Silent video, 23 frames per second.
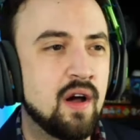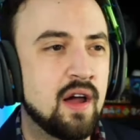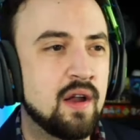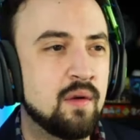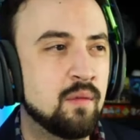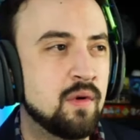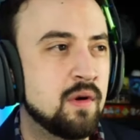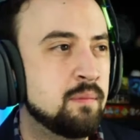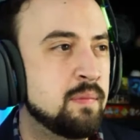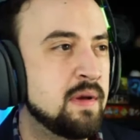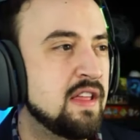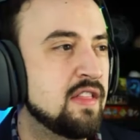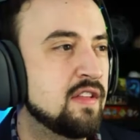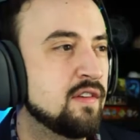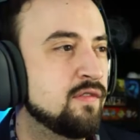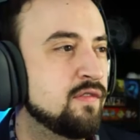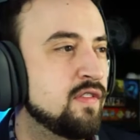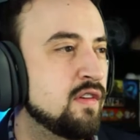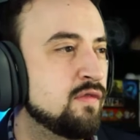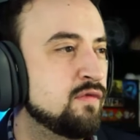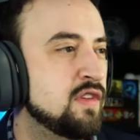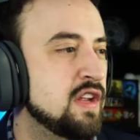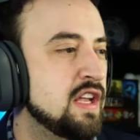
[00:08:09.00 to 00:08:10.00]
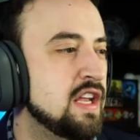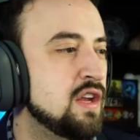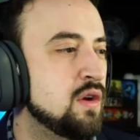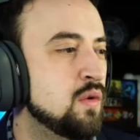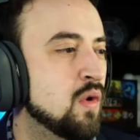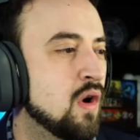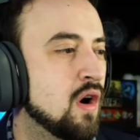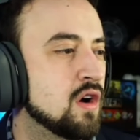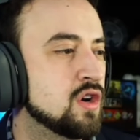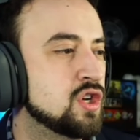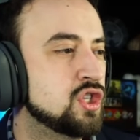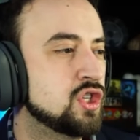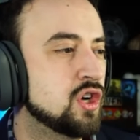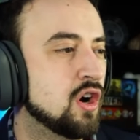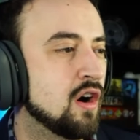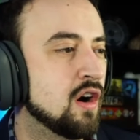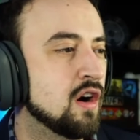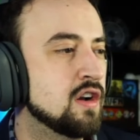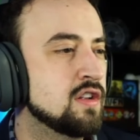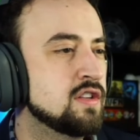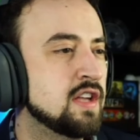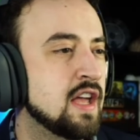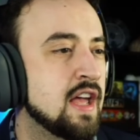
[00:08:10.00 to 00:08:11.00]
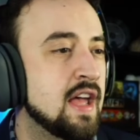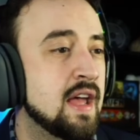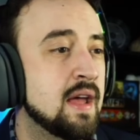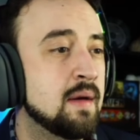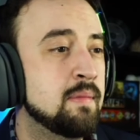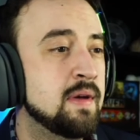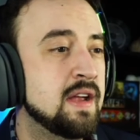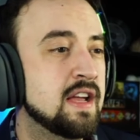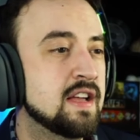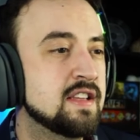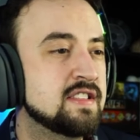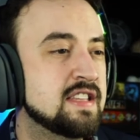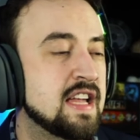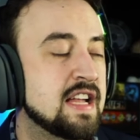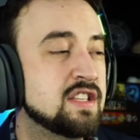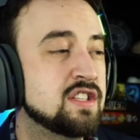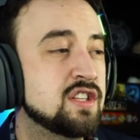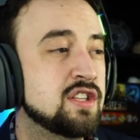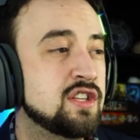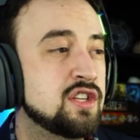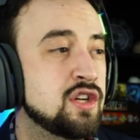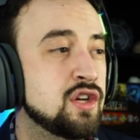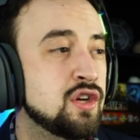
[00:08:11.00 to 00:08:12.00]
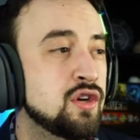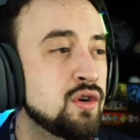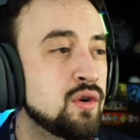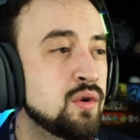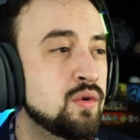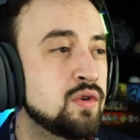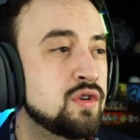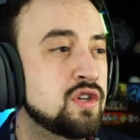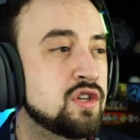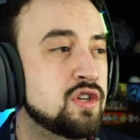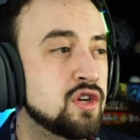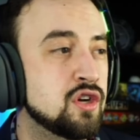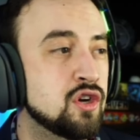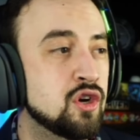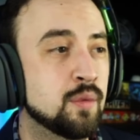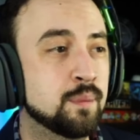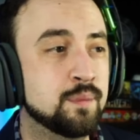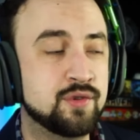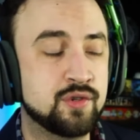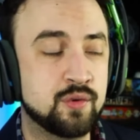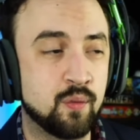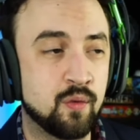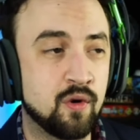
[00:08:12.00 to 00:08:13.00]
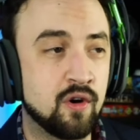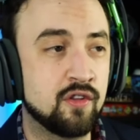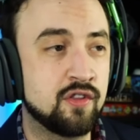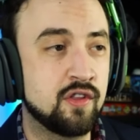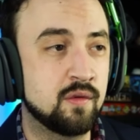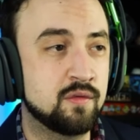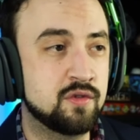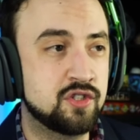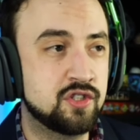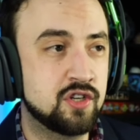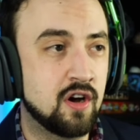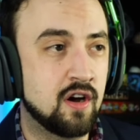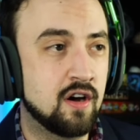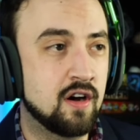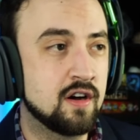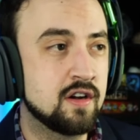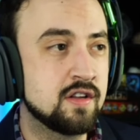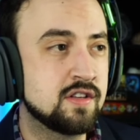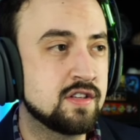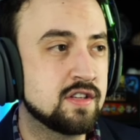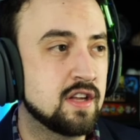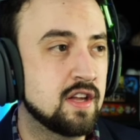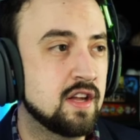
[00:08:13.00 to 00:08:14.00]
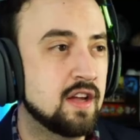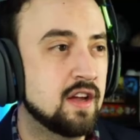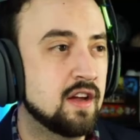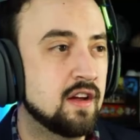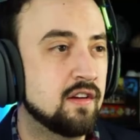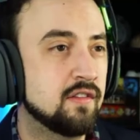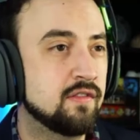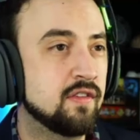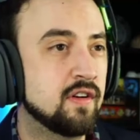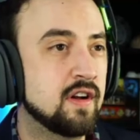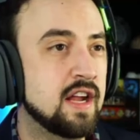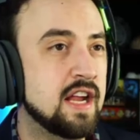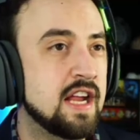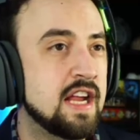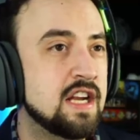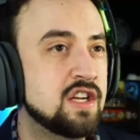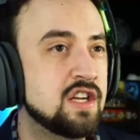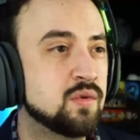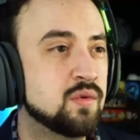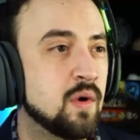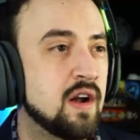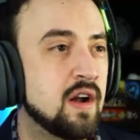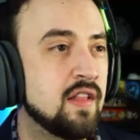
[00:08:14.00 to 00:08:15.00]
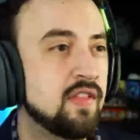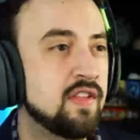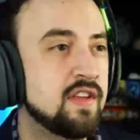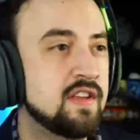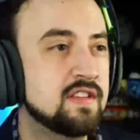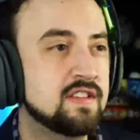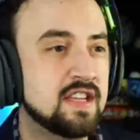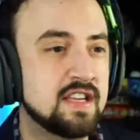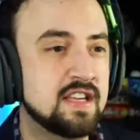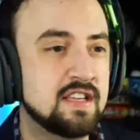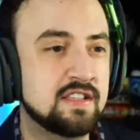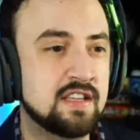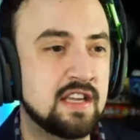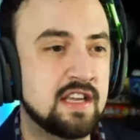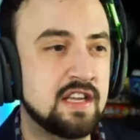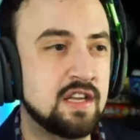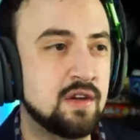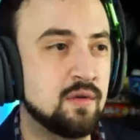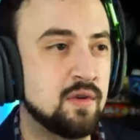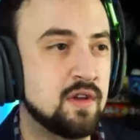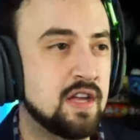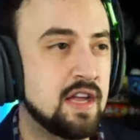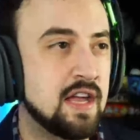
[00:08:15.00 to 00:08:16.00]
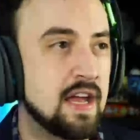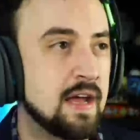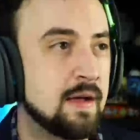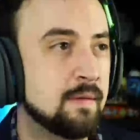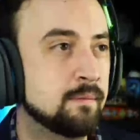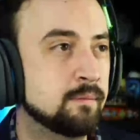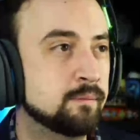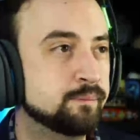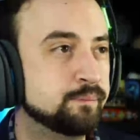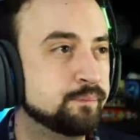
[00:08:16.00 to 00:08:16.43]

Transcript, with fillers: one would be the fifty U R shards, because that's two dupes worth of shards for each one of these things that you get.